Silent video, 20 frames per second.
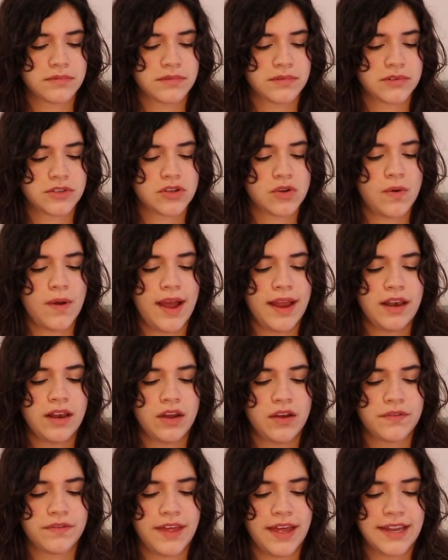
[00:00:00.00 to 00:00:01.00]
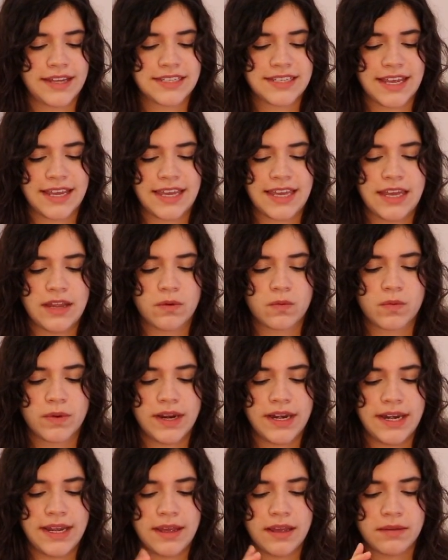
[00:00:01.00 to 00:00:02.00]
so I love that. It's like he
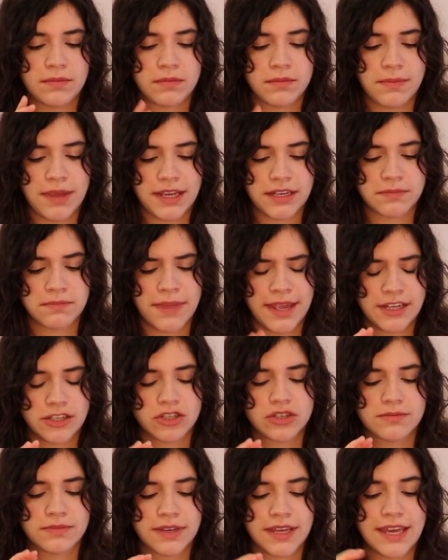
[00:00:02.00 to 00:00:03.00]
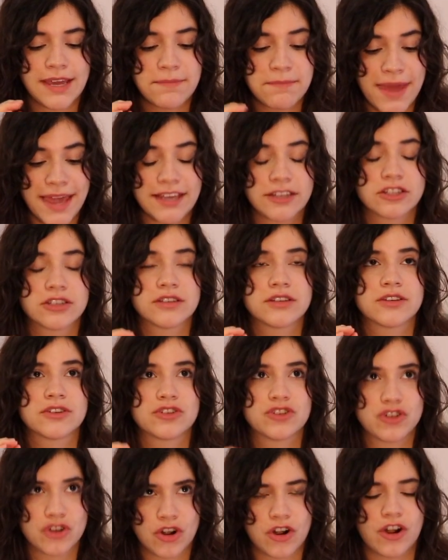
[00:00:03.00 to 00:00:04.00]
really makes
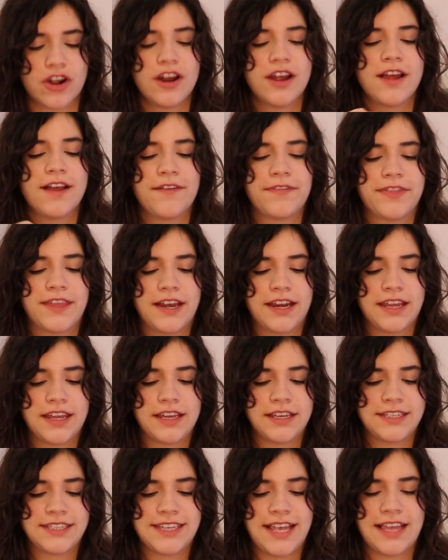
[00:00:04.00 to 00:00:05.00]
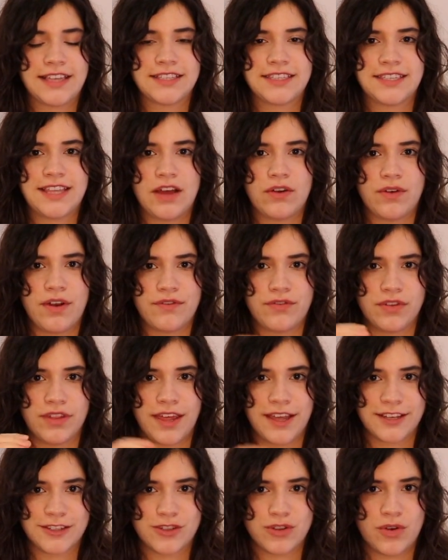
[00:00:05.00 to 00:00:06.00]
sure that he sands down
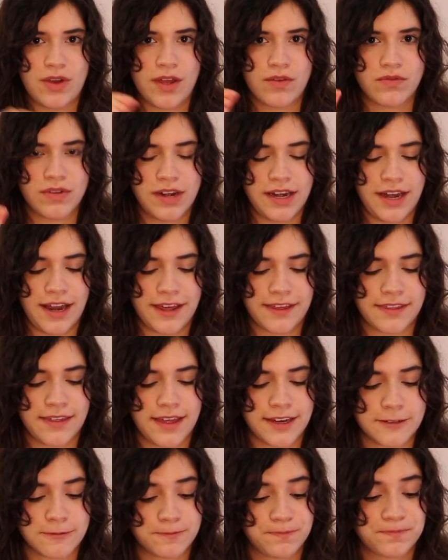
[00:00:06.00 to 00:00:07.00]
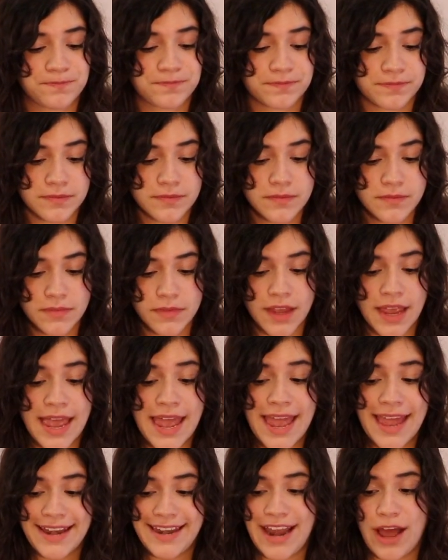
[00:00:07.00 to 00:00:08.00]
everything, so I really like that.
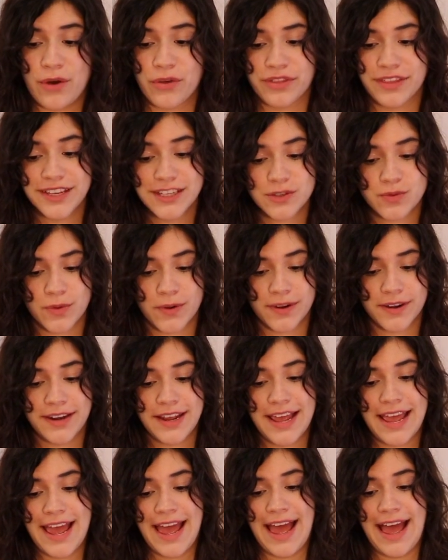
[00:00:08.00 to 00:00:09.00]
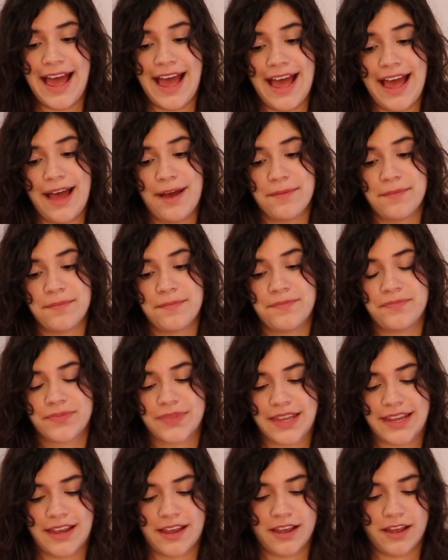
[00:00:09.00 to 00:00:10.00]
Now this one,
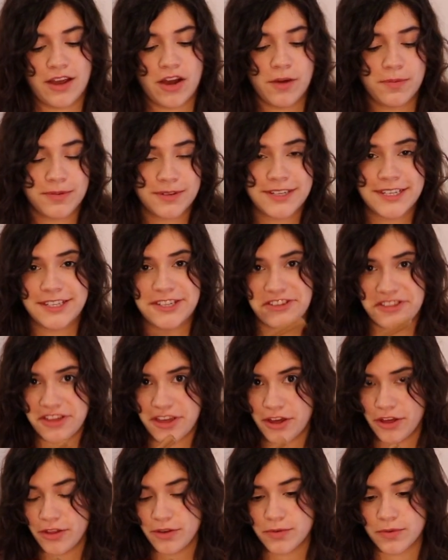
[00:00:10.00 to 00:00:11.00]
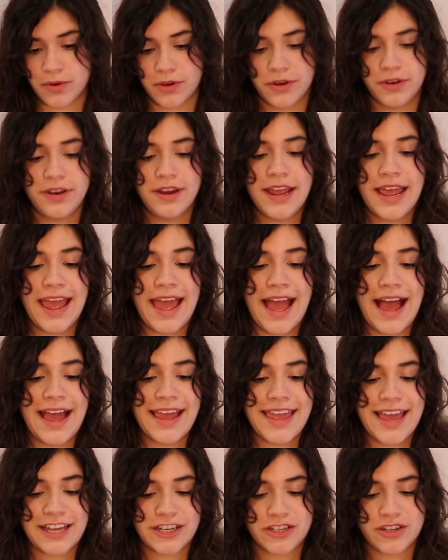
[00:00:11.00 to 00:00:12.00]
opposite to the other one,
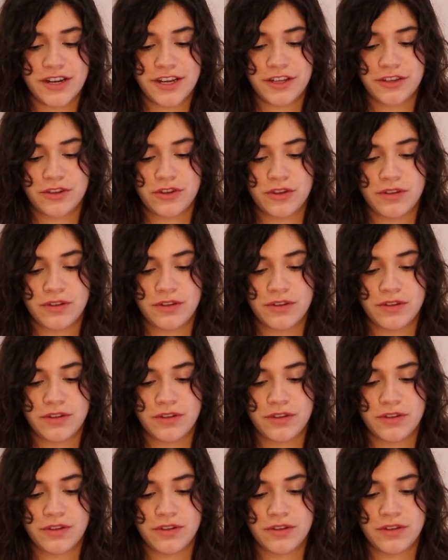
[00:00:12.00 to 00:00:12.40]
I actually